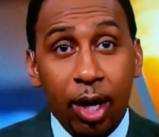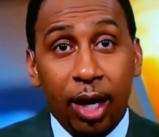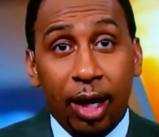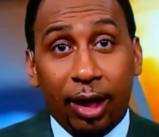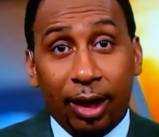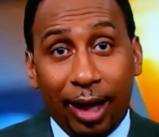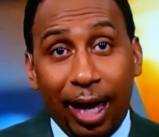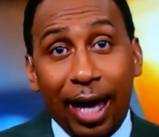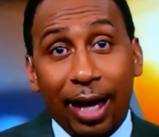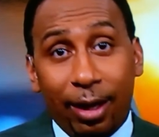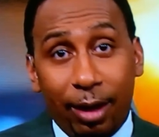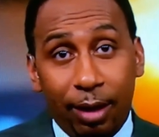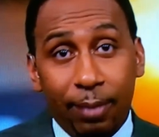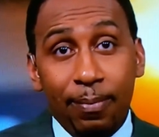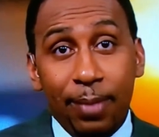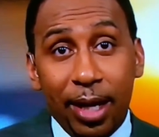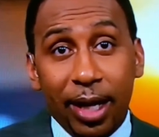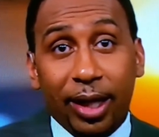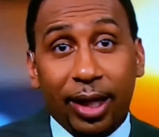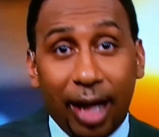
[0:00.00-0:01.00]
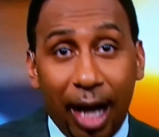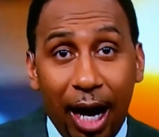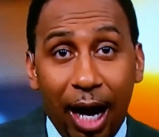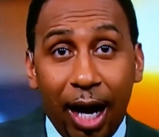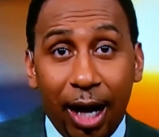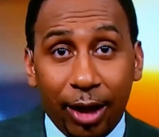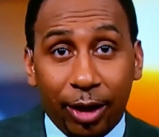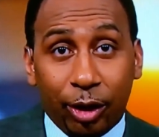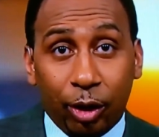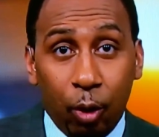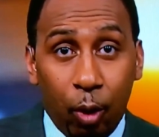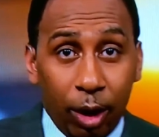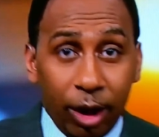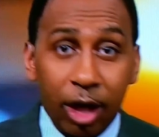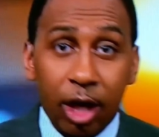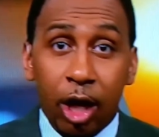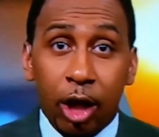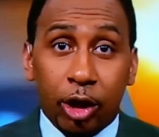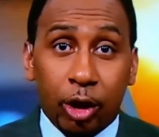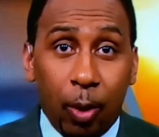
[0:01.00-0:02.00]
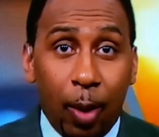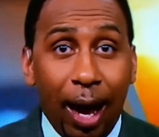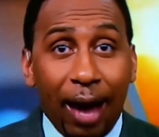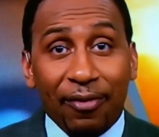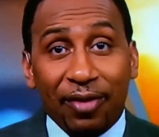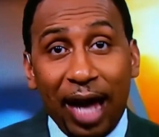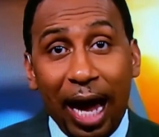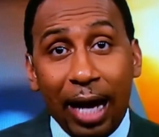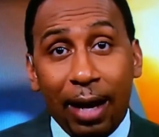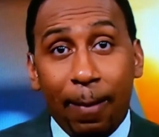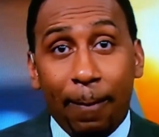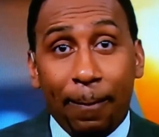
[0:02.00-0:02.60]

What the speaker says: like Amir Khan thought, so I've got to